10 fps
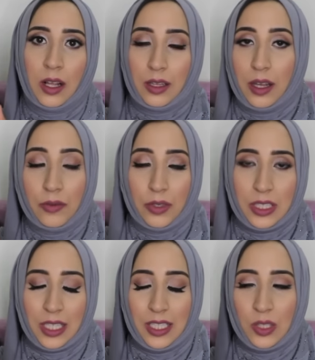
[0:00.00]
a lot of Real
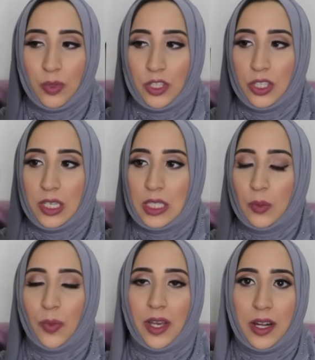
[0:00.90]
Techniques brushes,
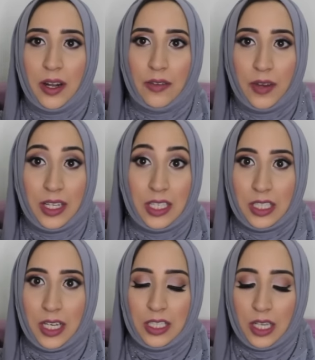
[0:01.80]
but I finally
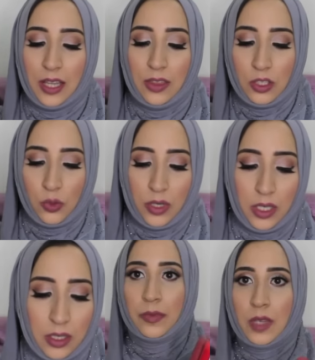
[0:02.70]
decided to get this
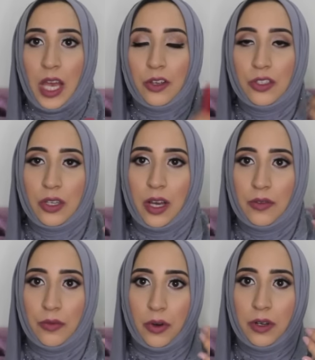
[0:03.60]
one. I also
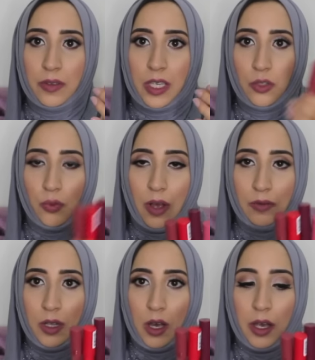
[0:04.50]
got four of these
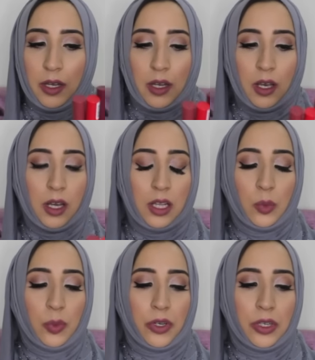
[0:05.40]
Revlon
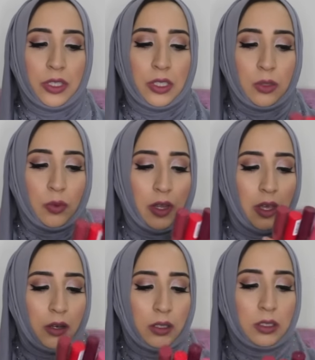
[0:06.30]
Colorburst, what are
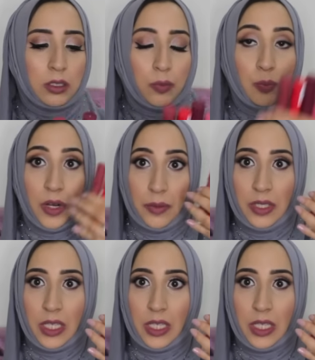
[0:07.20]
they called? Balm